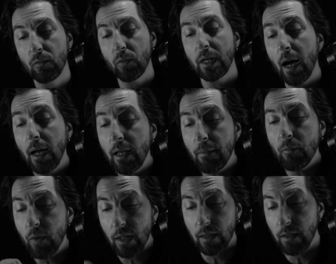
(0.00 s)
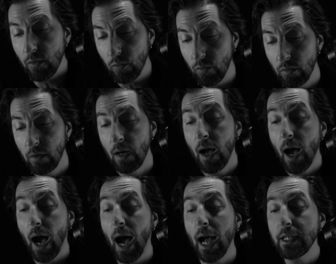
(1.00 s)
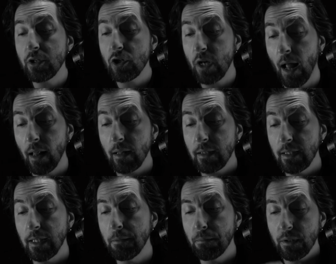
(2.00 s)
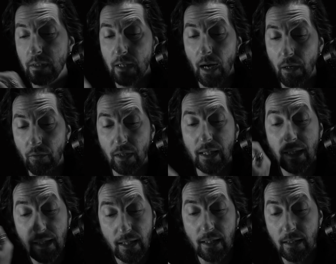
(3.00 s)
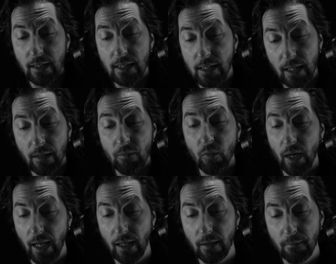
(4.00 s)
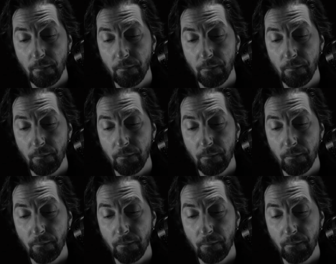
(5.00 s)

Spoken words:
When I am with you, I shall keep a diary in the same way.